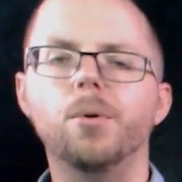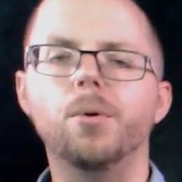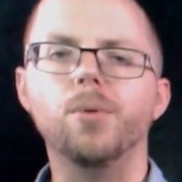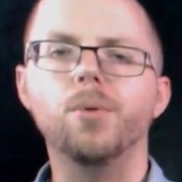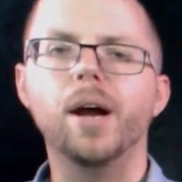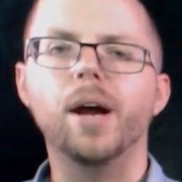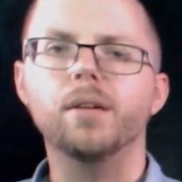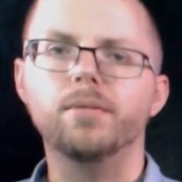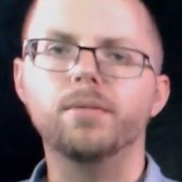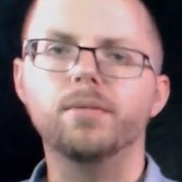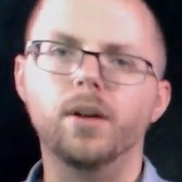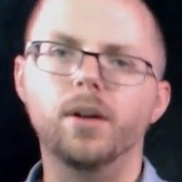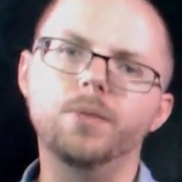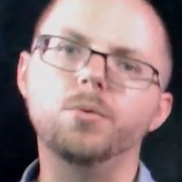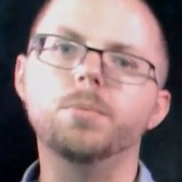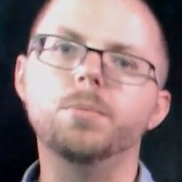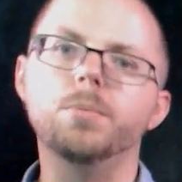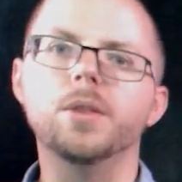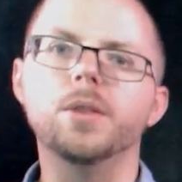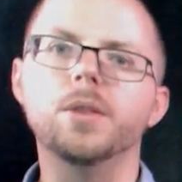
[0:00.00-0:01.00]
ray of light
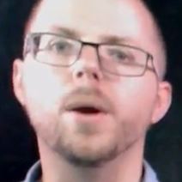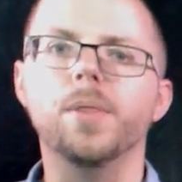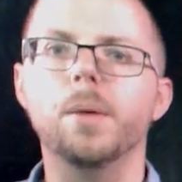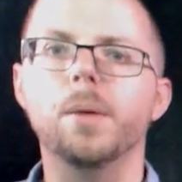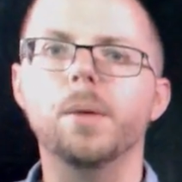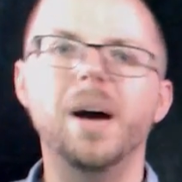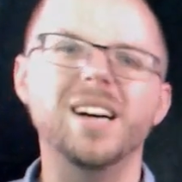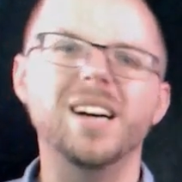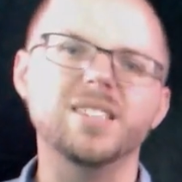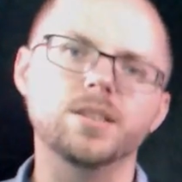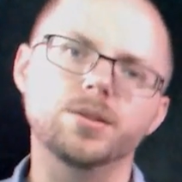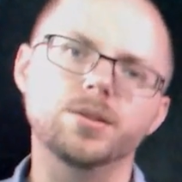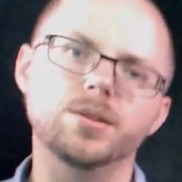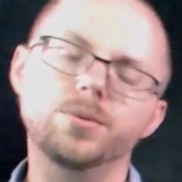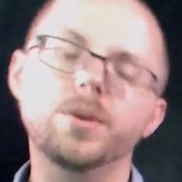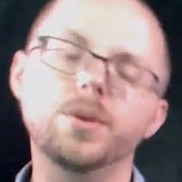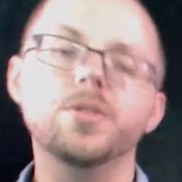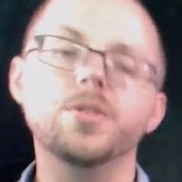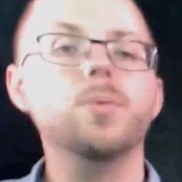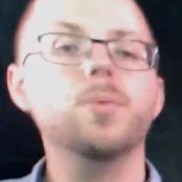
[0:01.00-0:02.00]
would be the one that passes
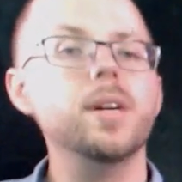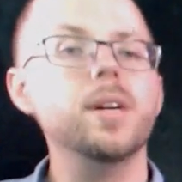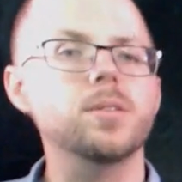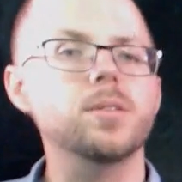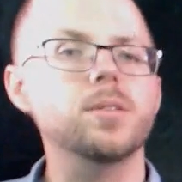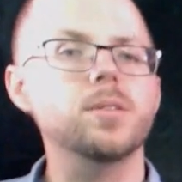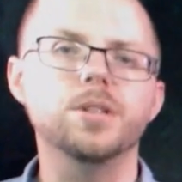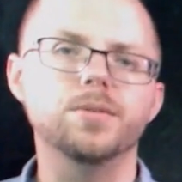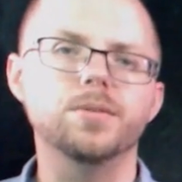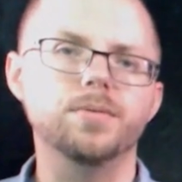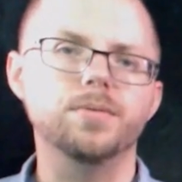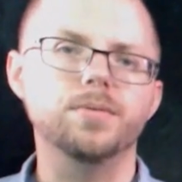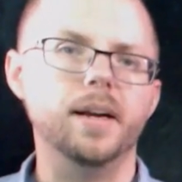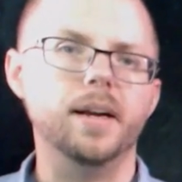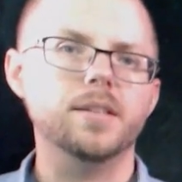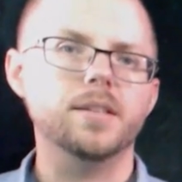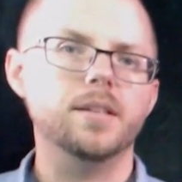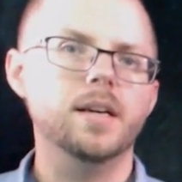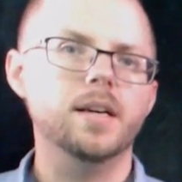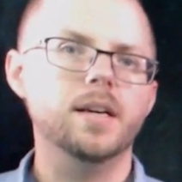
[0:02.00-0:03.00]
through and the rest would
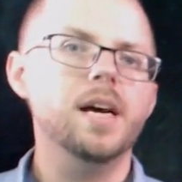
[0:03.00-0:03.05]
deflect.